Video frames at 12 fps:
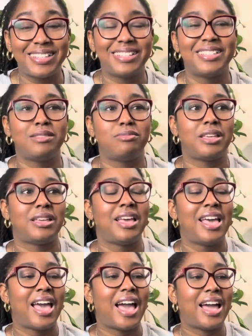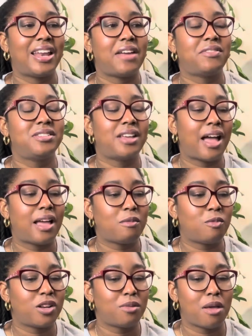deal to me. And every
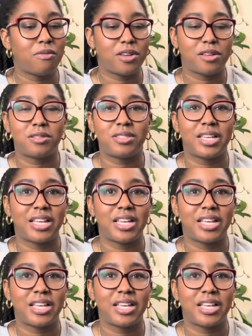time one of my videos